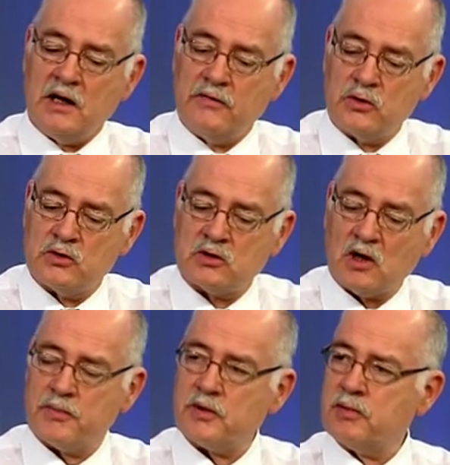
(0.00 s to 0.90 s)
if you
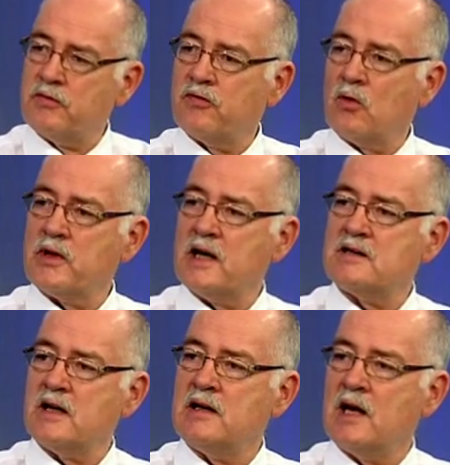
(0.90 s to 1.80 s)
stop it before
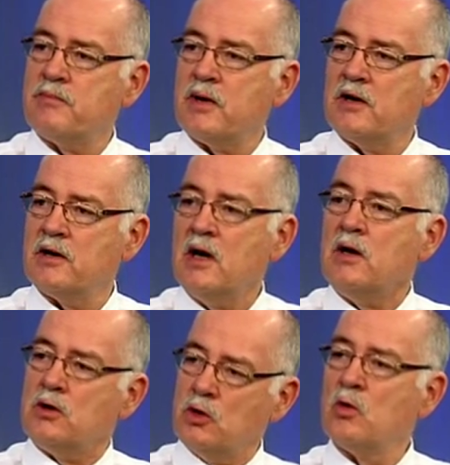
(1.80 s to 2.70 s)
that 10-day period,
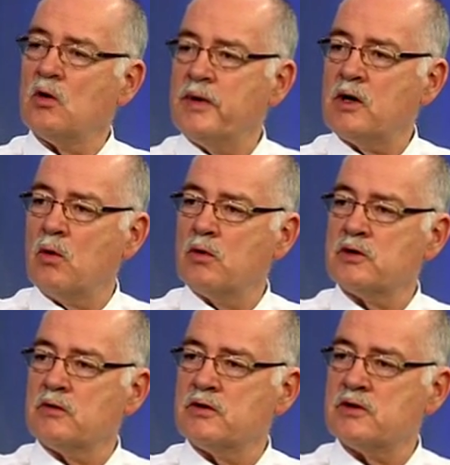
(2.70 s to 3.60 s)
you will be
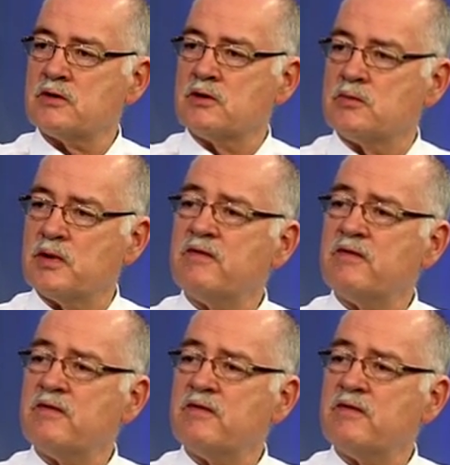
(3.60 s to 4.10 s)
causing resistance.